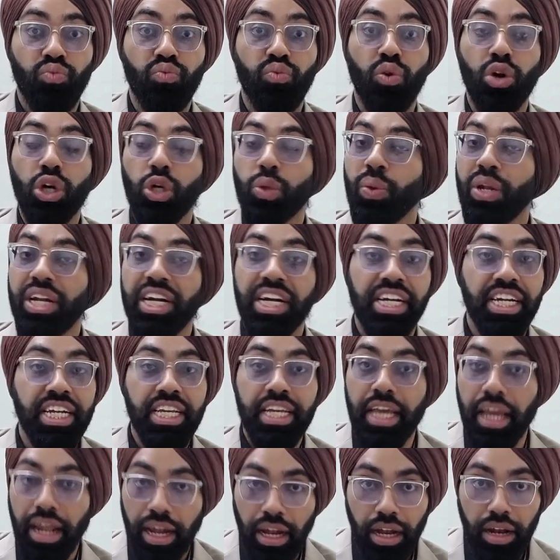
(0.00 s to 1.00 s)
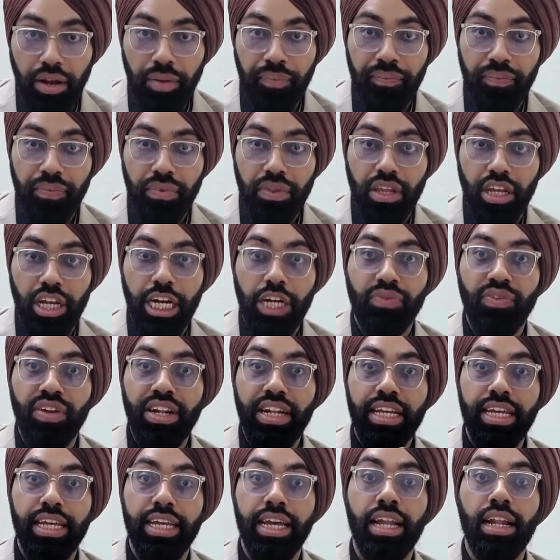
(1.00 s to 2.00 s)
What will it kill? It
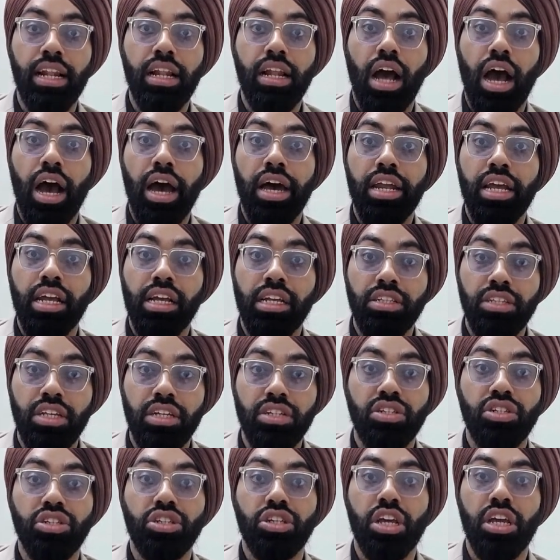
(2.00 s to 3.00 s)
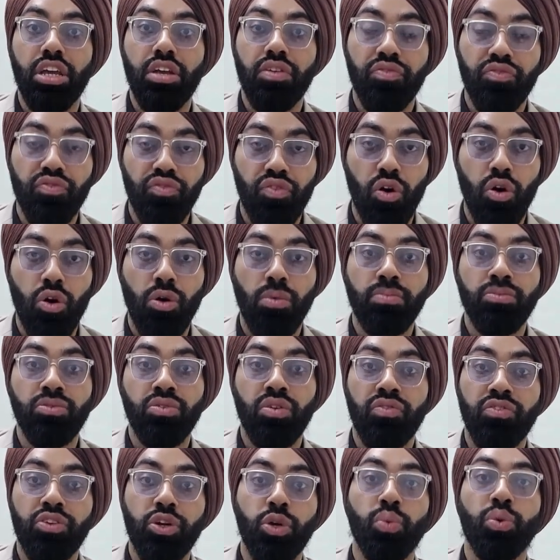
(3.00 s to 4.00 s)
will kill our existing forms
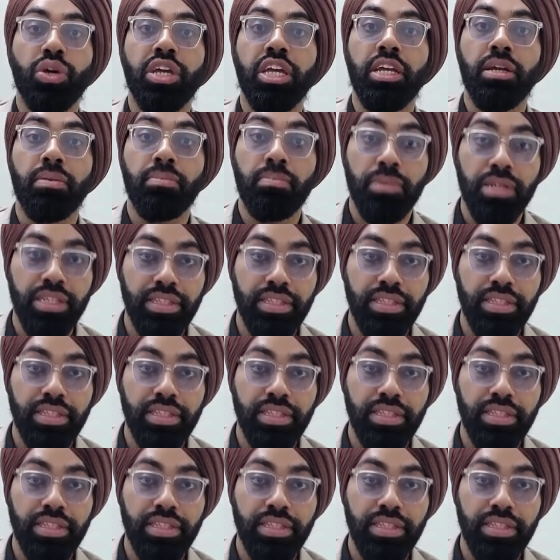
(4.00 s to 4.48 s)
of doing